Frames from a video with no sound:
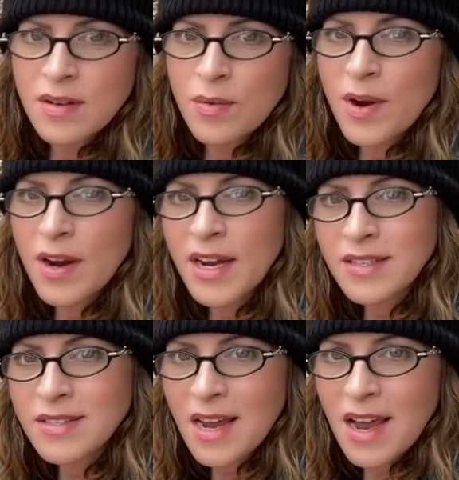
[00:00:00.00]
Wearing
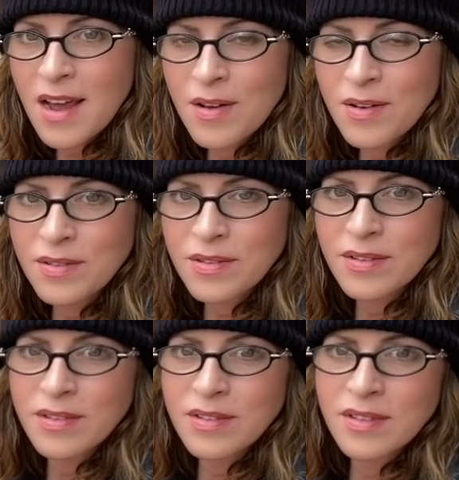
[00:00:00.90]
us down.
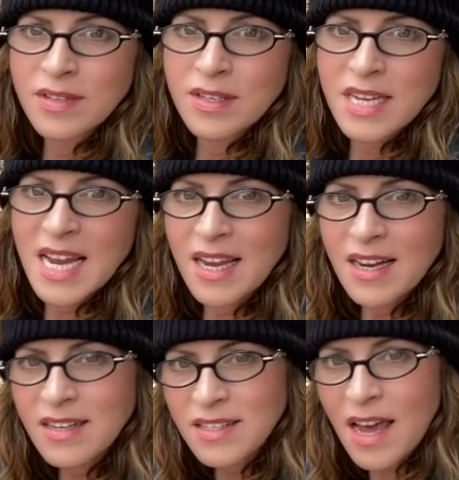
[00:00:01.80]
Taking
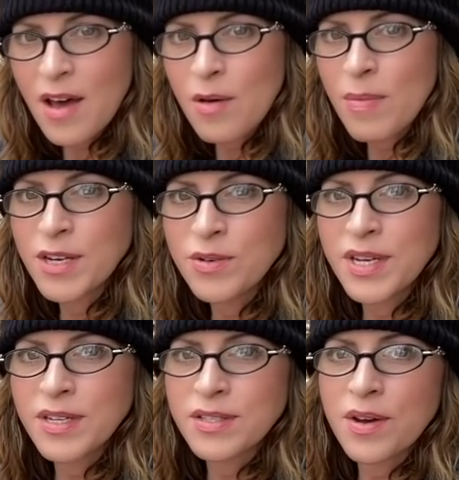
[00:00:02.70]
us out by
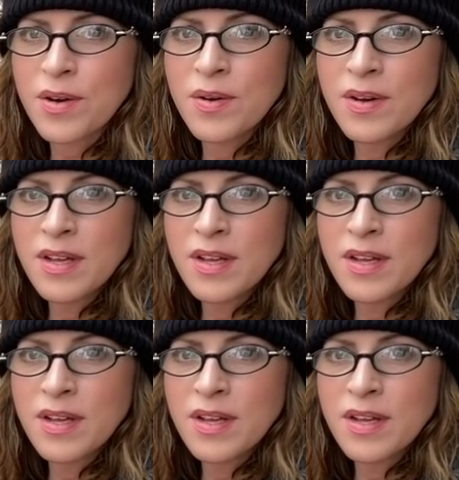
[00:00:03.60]
doing so.